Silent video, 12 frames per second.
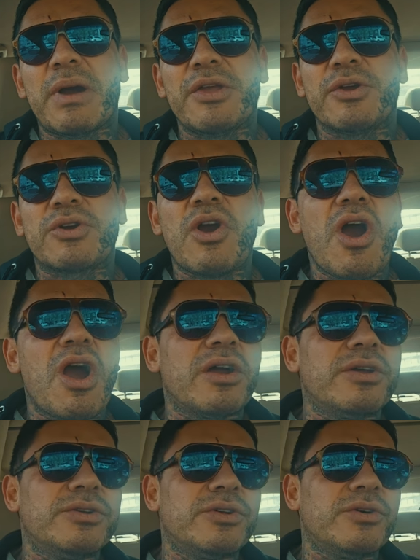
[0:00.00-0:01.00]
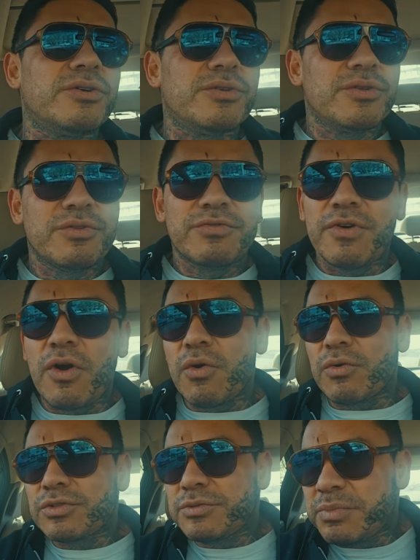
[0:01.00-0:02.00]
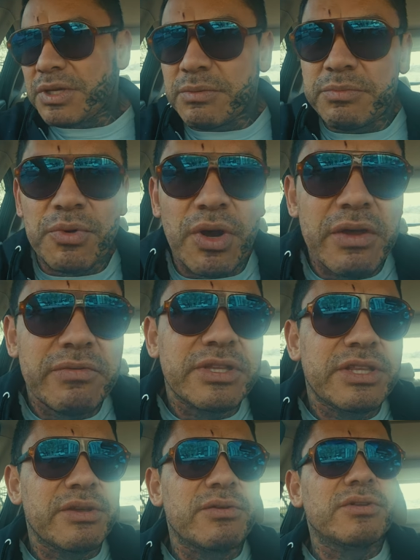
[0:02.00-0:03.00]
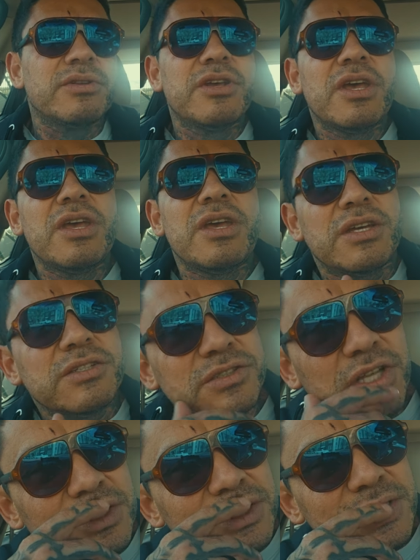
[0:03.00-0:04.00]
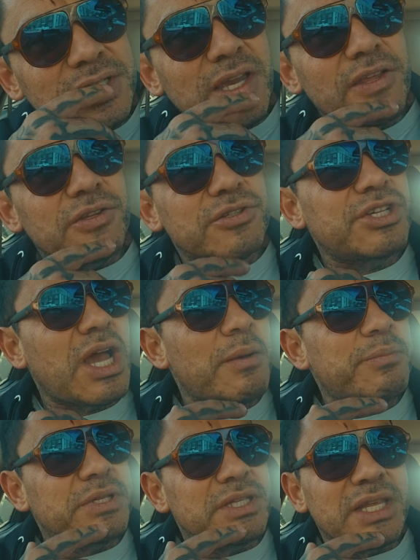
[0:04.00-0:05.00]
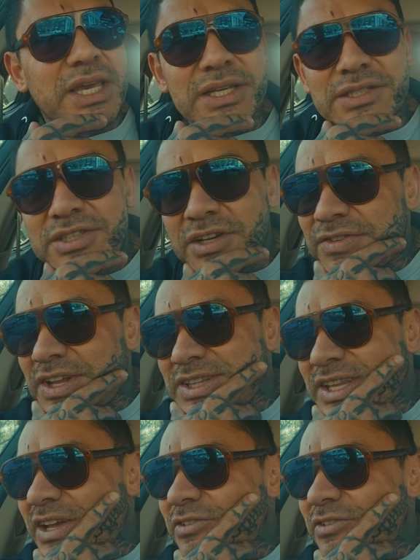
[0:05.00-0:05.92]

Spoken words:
your car, you know, folks, people, everything is done together, shopping days, stuff like that.